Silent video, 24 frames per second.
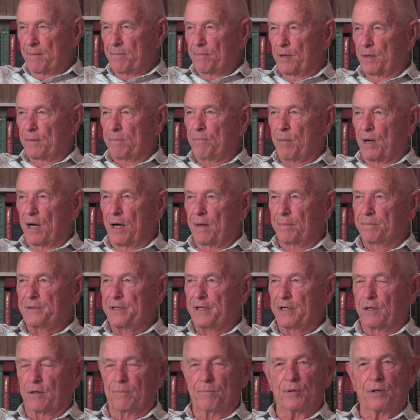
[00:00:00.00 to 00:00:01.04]
But Bob
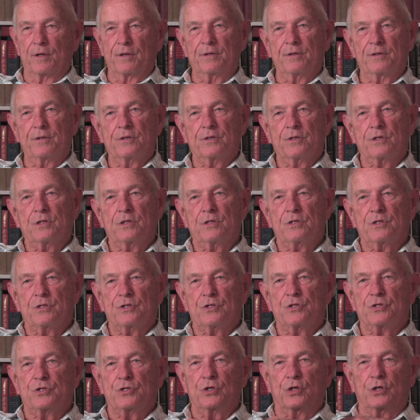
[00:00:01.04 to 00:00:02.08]
Gilbert
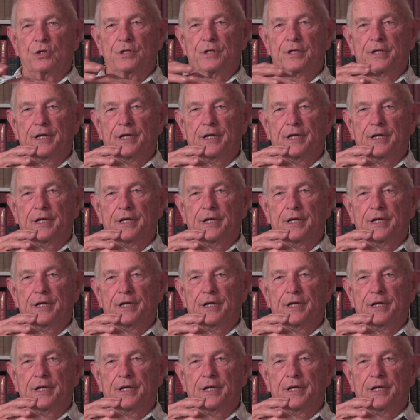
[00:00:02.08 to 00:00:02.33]
took